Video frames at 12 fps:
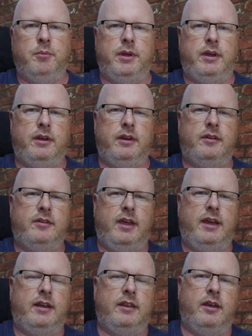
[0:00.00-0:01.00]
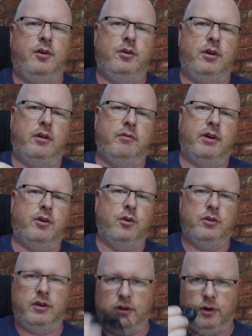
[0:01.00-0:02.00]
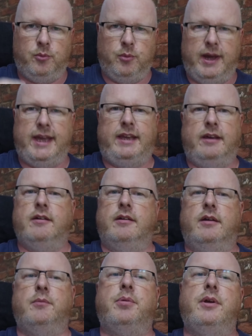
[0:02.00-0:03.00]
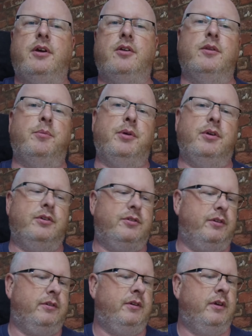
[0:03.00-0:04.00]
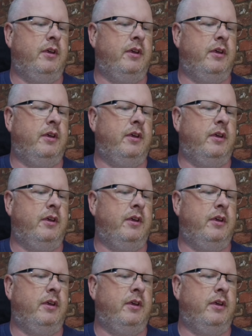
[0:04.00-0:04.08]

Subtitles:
but you're going to take the audio recording away and put it on the person.